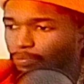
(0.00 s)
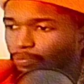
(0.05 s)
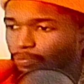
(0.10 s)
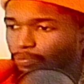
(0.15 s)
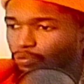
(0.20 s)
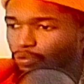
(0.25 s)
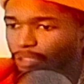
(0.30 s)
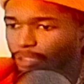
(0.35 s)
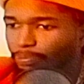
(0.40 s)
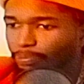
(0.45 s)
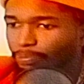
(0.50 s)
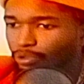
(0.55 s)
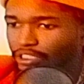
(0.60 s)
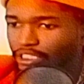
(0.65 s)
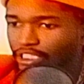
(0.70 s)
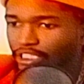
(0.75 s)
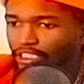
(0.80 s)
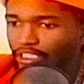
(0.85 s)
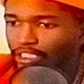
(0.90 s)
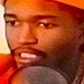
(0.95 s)
when people see
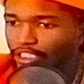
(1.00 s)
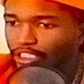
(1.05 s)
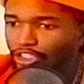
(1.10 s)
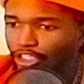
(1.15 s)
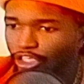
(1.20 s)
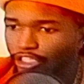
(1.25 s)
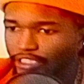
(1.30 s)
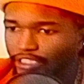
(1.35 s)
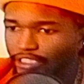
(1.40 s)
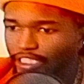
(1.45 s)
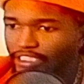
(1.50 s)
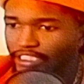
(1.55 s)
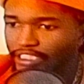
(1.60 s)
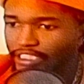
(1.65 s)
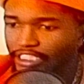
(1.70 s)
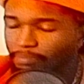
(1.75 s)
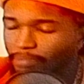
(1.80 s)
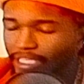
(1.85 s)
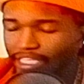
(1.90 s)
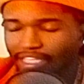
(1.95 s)
Lil Durk, they see
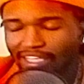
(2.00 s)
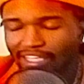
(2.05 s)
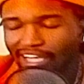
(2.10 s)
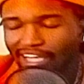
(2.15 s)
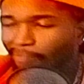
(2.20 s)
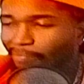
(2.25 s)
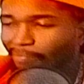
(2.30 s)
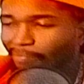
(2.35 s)
me. I'm